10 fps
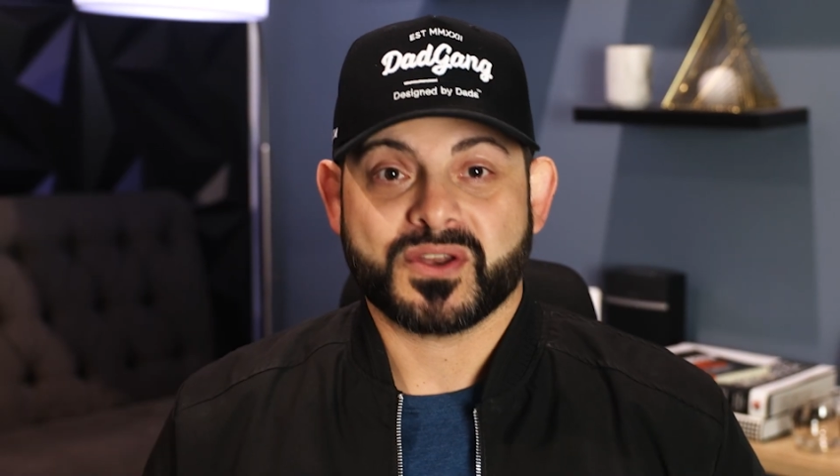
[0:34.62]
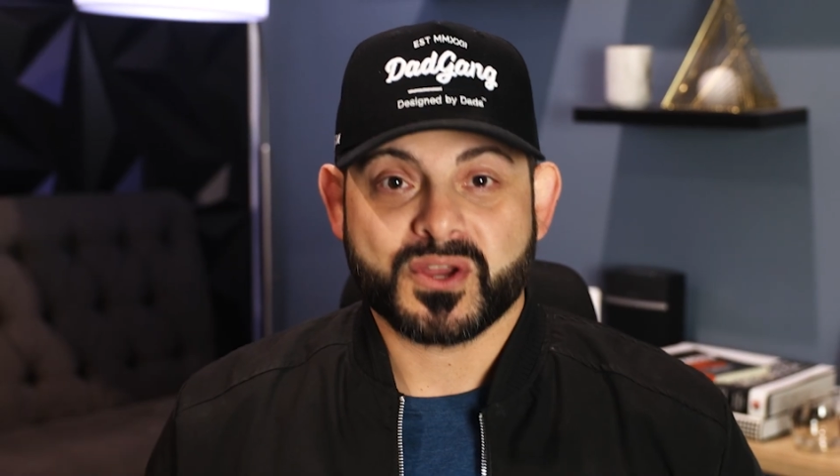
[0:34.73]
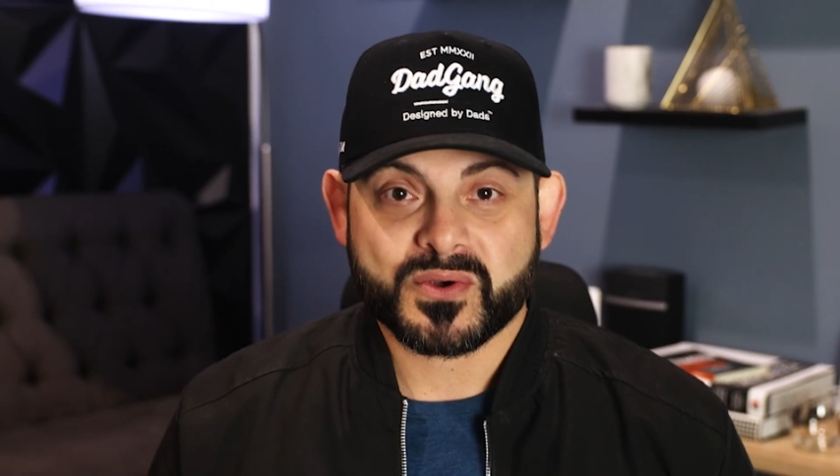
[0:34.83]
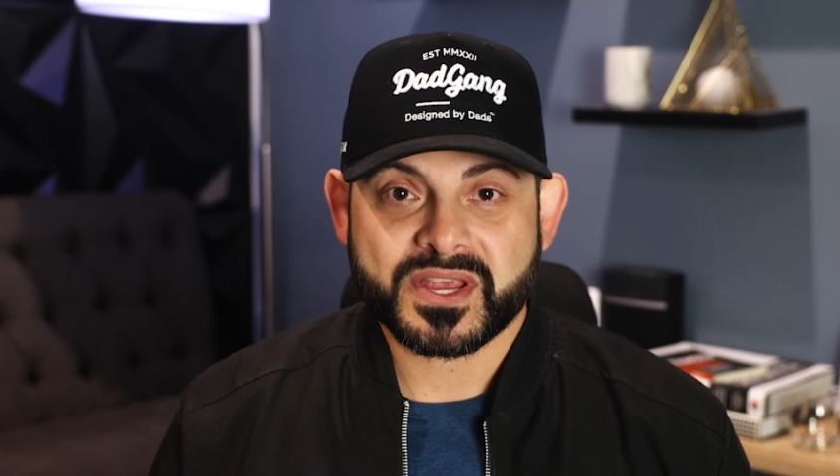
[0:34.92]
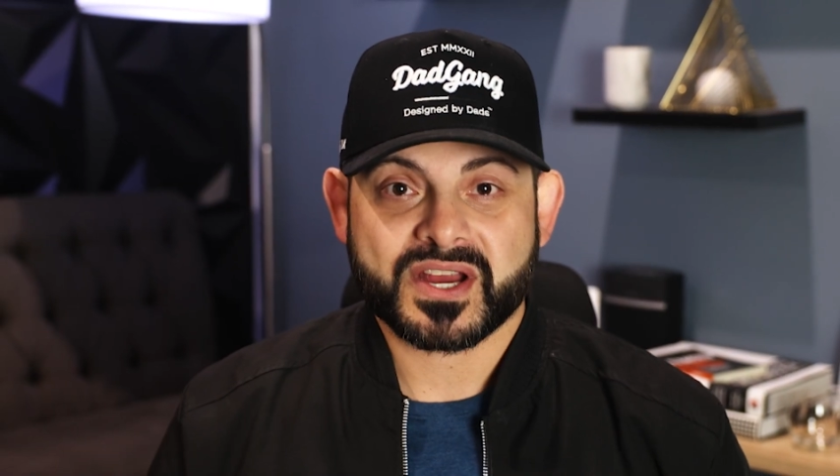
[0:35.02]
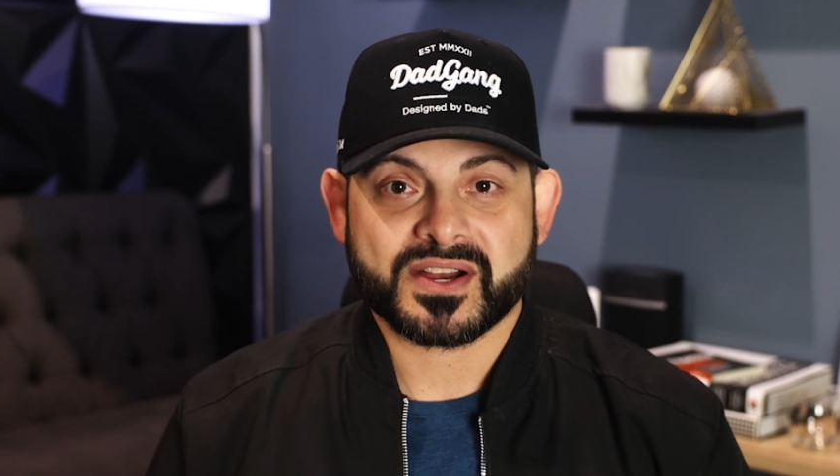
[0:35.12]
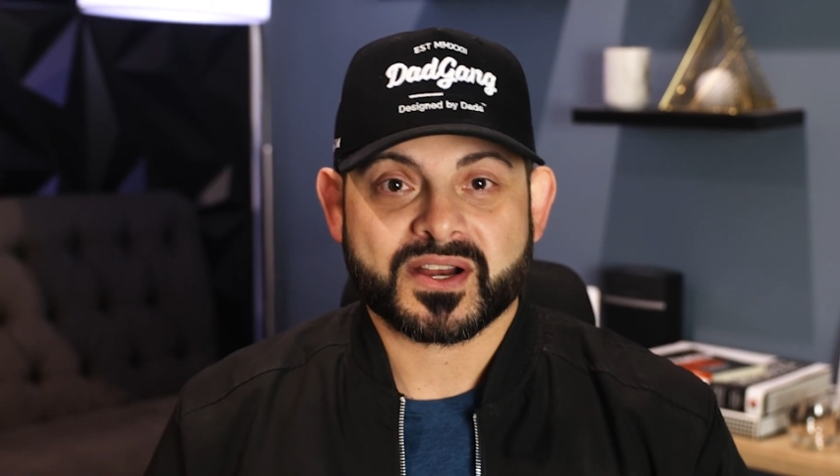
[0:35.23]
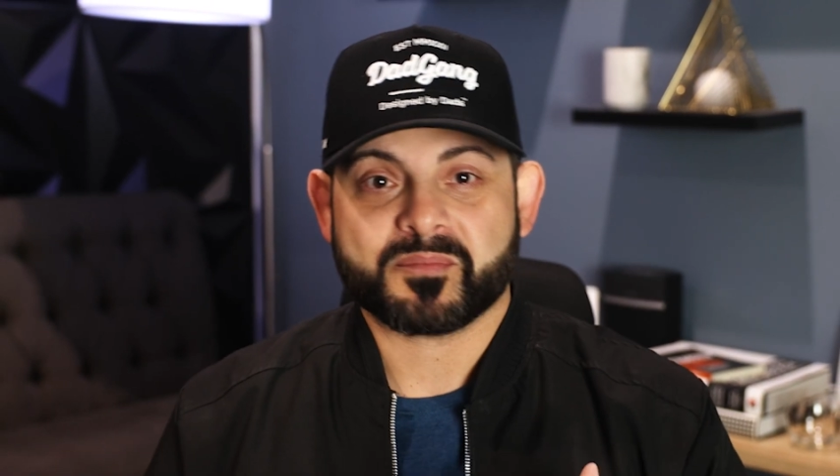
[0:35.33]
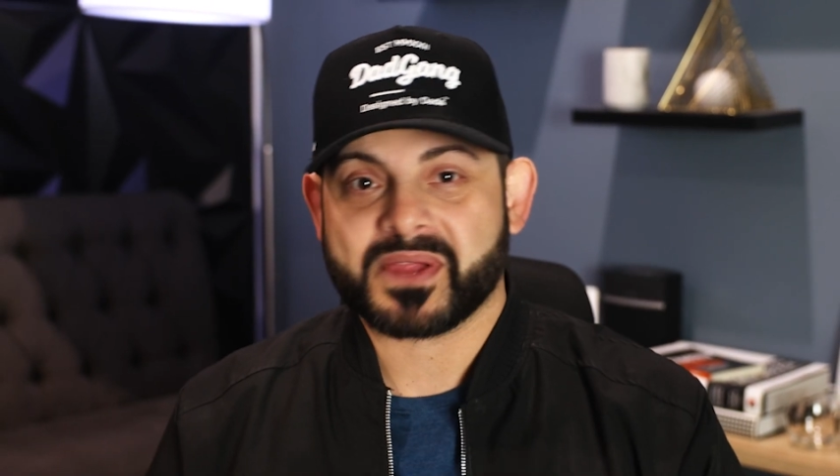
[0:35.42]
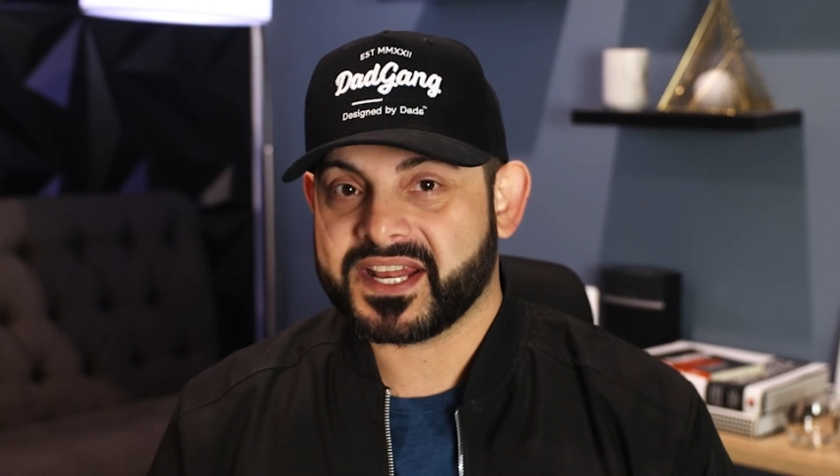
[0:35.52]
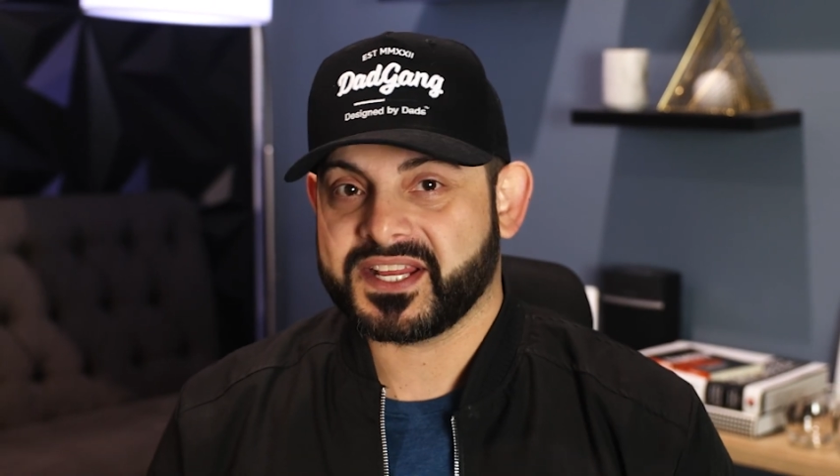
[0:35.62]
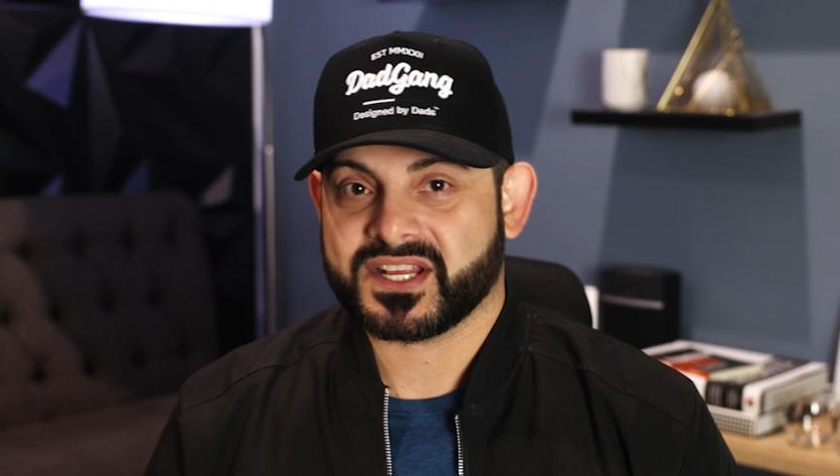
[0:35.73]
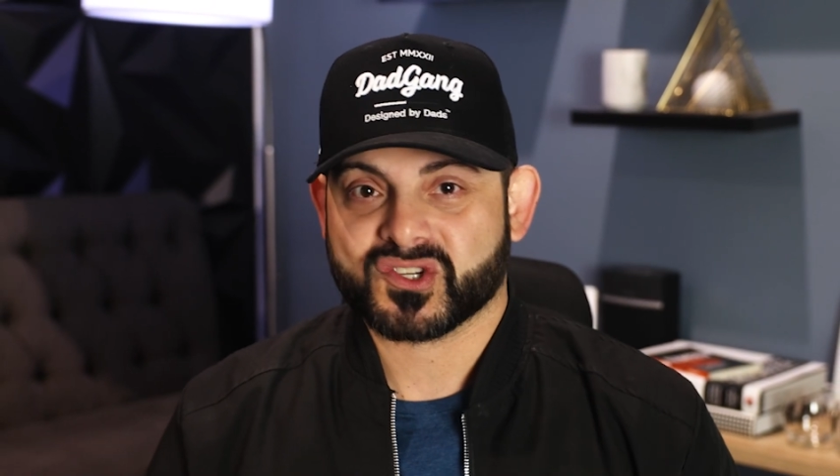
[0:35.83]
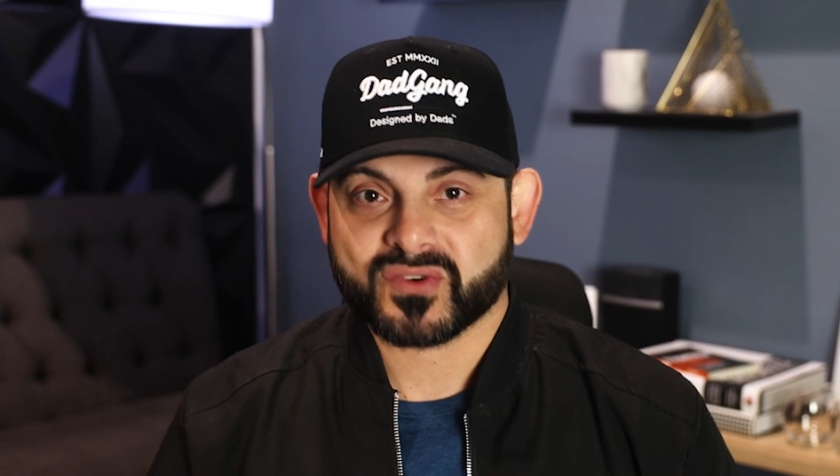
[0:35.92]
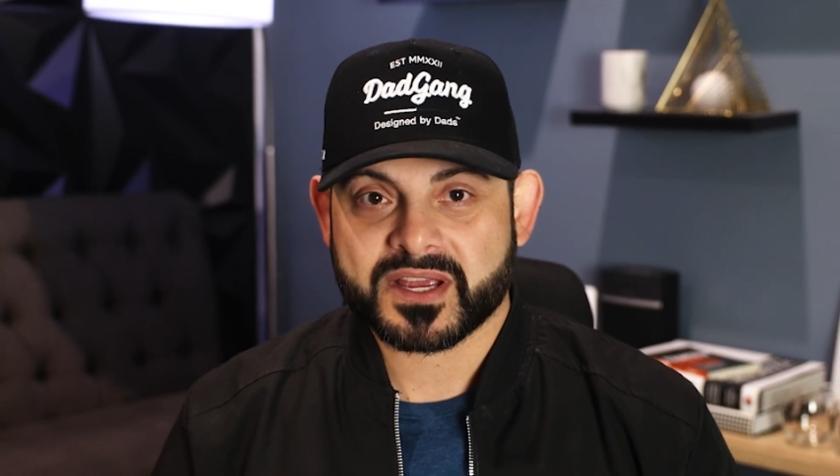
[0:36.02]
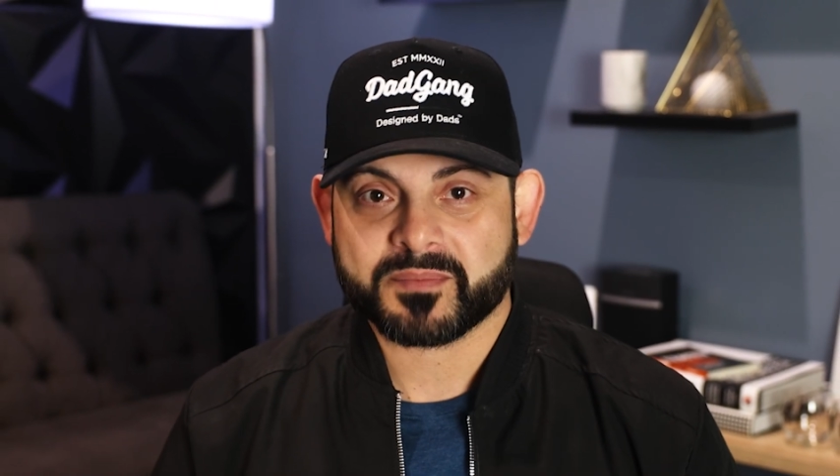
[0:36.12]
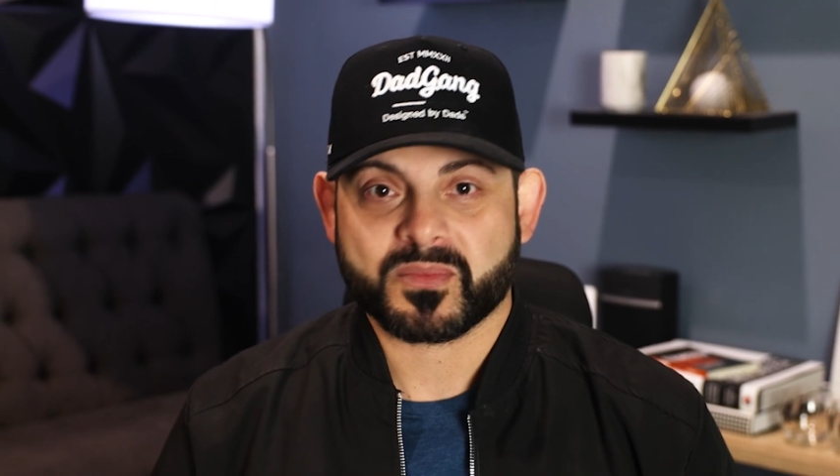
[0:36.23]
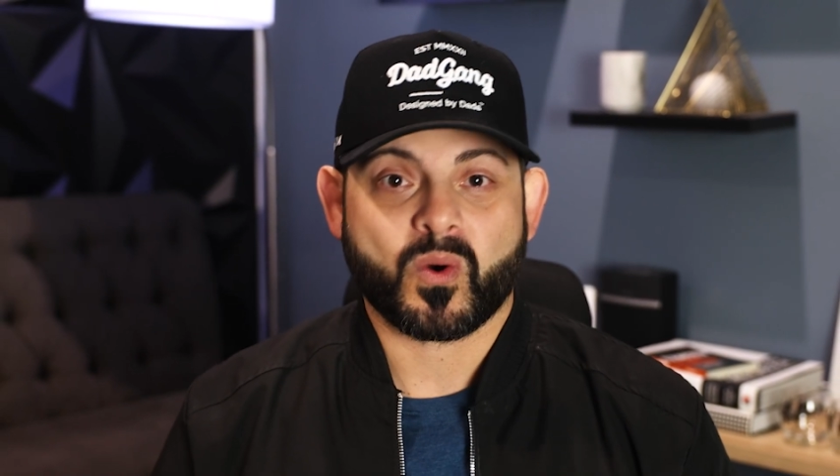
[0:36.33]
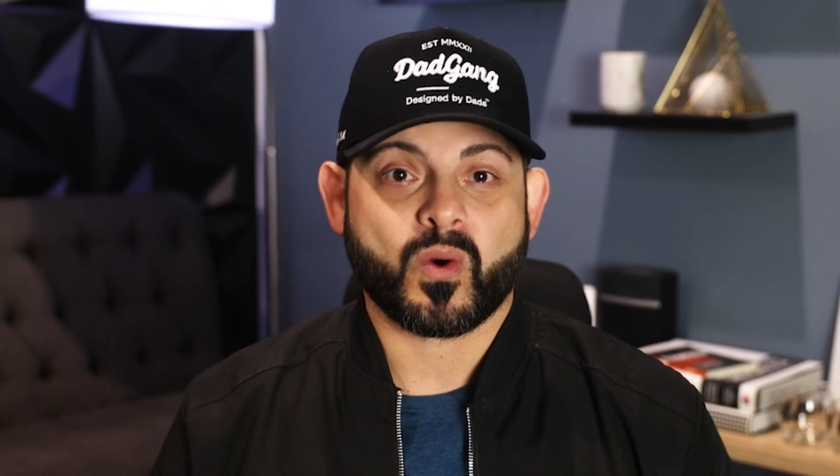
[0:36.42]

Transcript: new here, planning a trip,